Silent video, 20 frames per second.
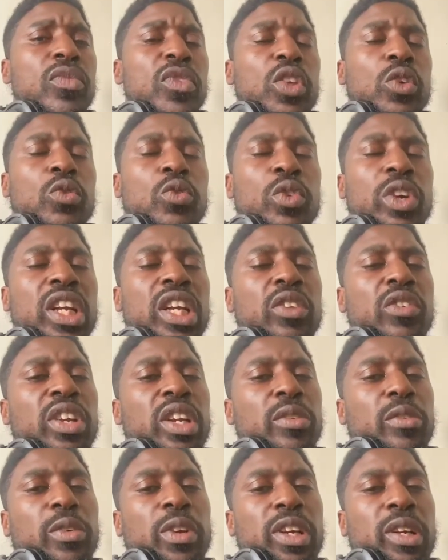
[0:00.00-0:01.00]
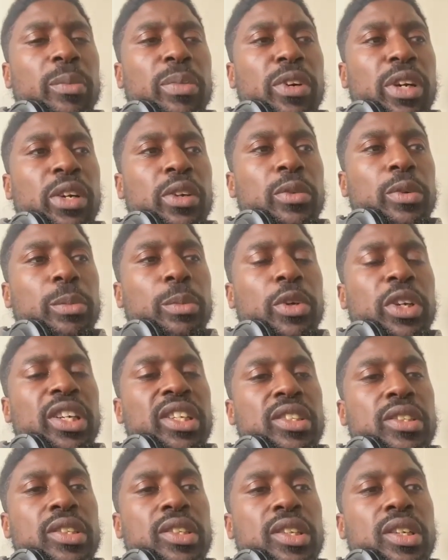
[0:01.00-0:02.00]
really, really, really proud of the
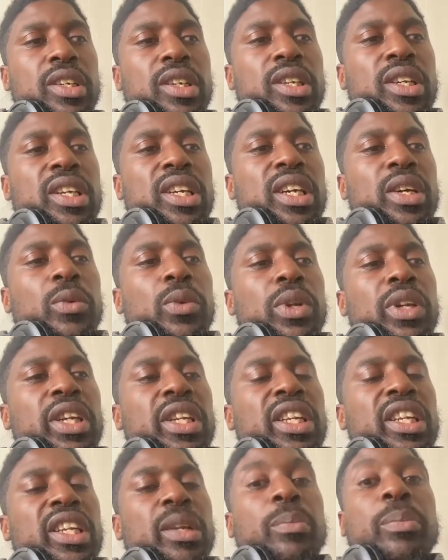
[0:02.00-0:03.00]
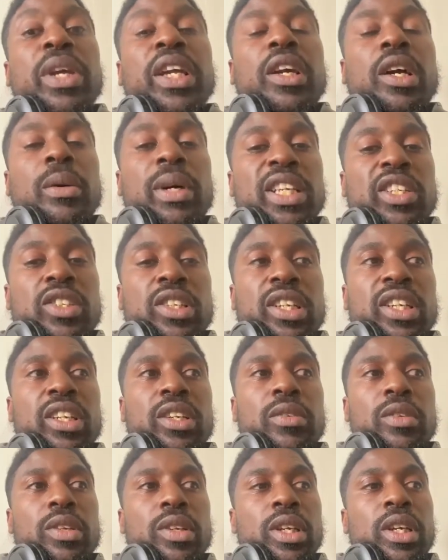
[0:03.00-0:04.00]
boys and what they did. And big up, actually.
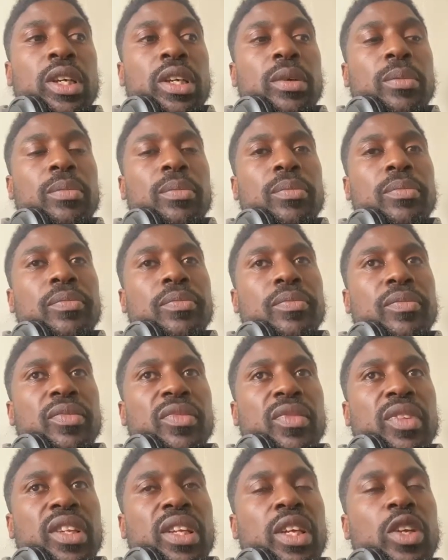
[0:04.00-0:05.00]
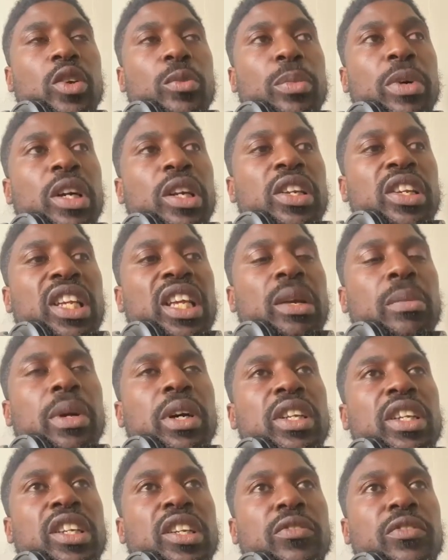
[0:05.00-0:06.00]
I know Butland came out, he
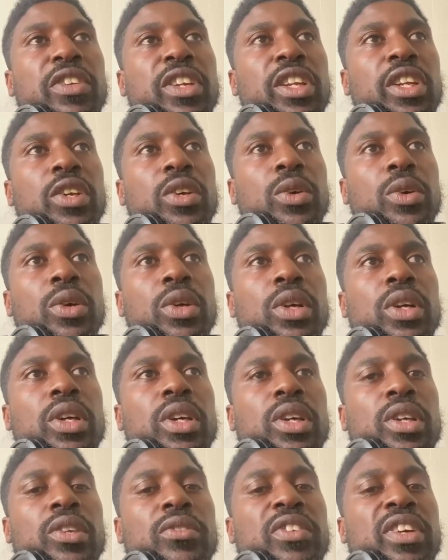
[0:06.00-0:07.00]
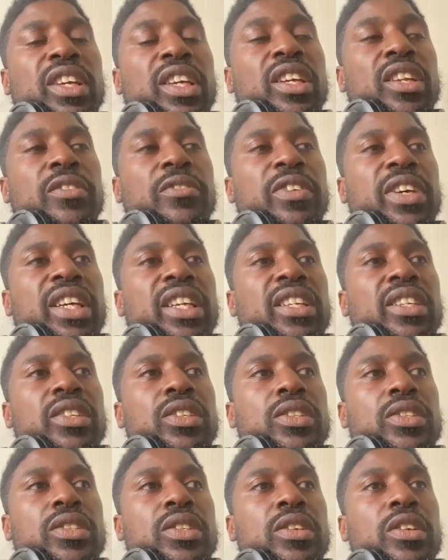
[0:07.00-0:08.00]
did a video thanking the
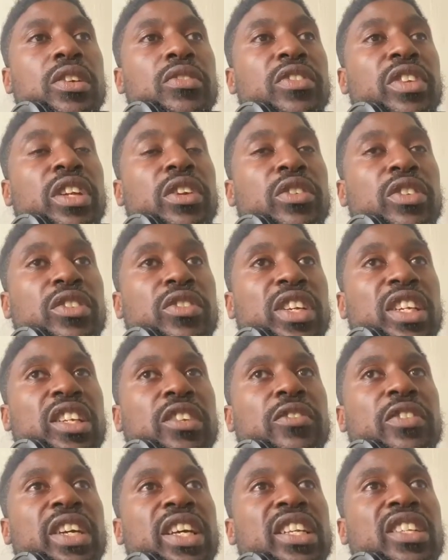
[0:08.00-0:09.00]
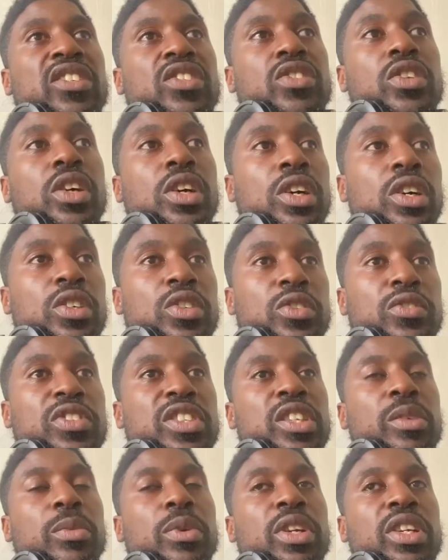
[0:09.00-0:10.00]
fans. Vieira's thanked the fans. Zaha's obviously
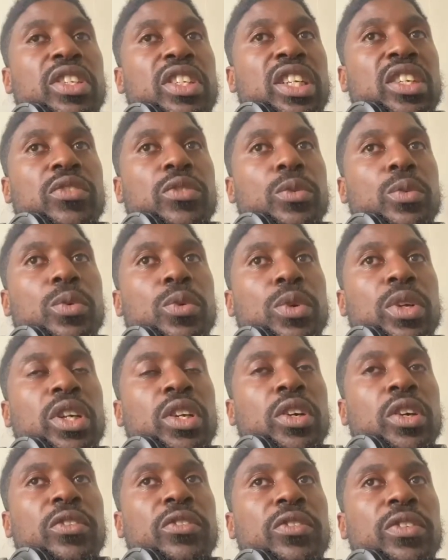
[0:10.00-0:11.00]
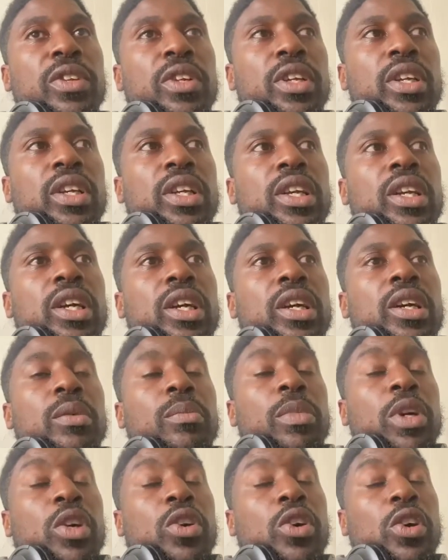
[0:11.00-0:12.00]
apologised for walking off.
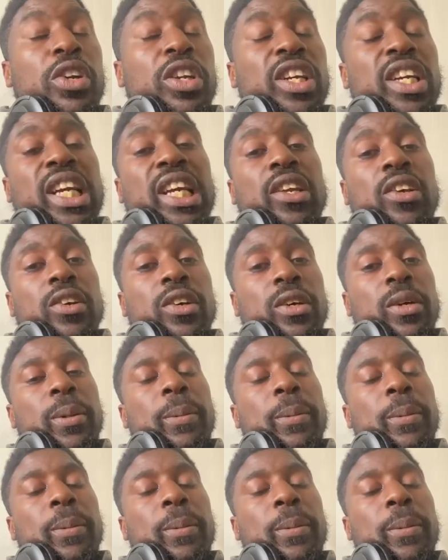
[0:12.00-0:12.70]
But Conor Gallagher,